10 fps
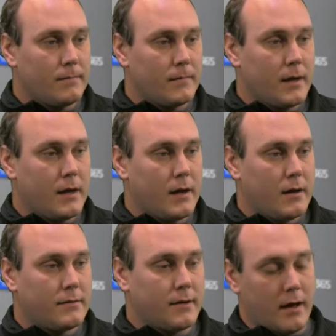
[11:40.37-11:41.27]

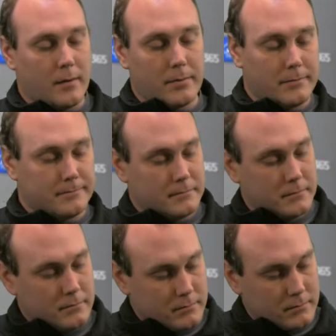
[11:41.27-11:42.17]
And type.
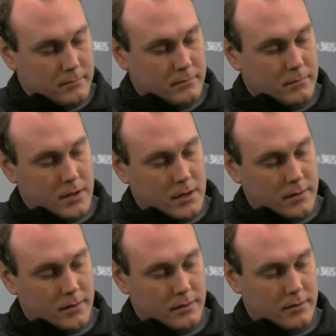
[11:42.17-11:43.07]
And
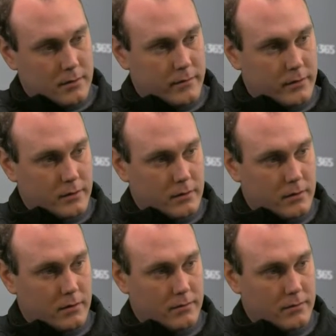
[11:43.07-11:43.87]
this is service call,